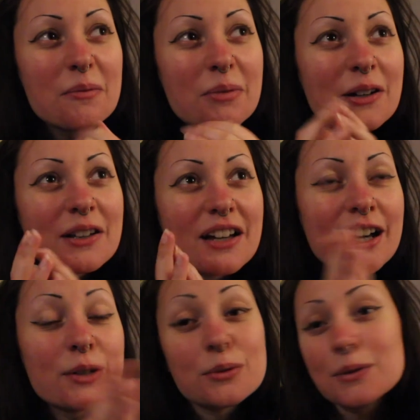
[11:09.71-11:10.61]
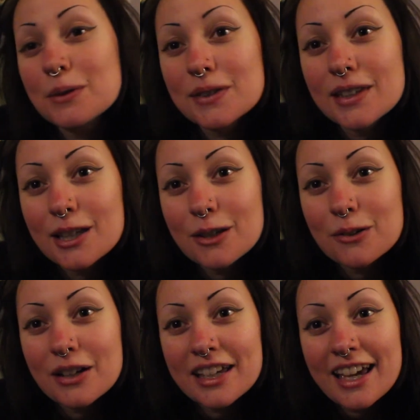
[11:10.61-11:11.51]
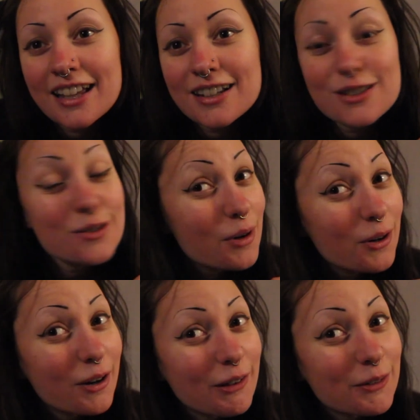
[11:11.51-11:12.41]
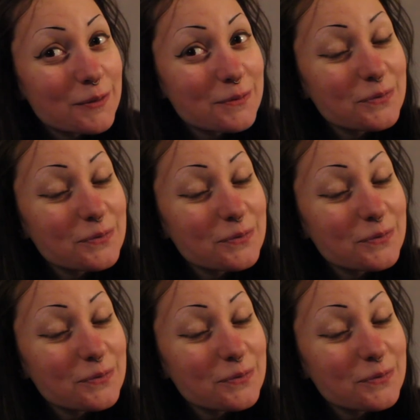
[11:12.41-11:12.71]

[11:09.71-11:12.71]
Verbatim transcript: but I will see you again tomorrow.